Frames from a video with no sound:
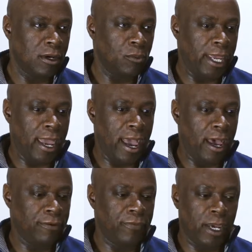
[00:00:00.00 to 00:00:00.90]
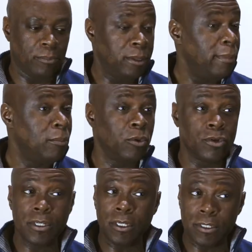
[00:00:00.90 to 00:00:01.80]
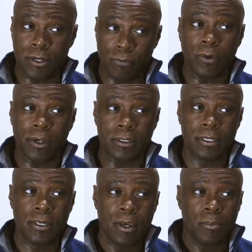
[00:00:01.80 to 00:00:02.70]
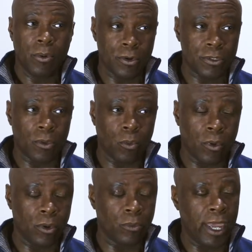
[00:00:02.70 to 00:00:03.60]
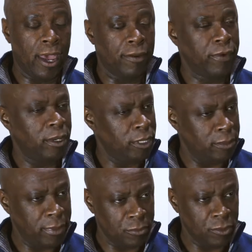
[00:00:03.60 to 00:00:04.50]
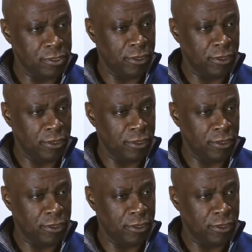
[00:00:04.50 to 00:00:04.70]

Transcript: you know, we had family members in different parts of the world. We had family members